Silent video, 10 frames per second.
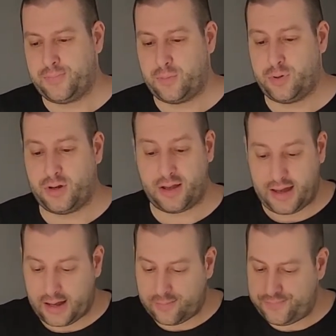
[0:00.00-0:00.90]
But
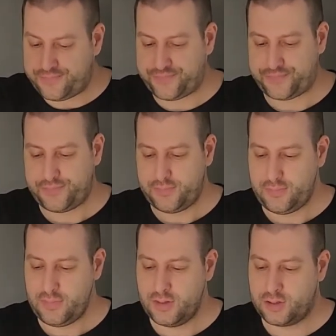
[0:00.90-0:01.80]
again,
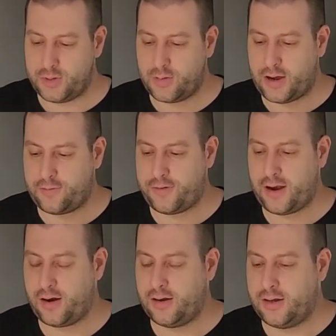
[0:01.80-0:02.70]
to be quite
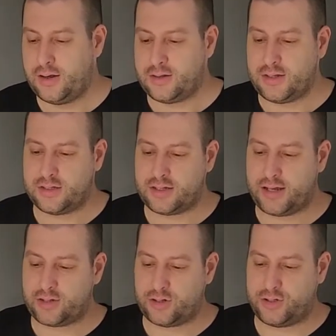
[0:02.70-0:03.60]
fair, These
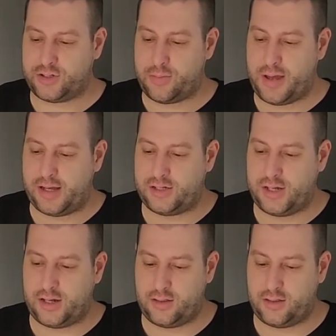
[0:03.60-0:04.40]
things are just amazing.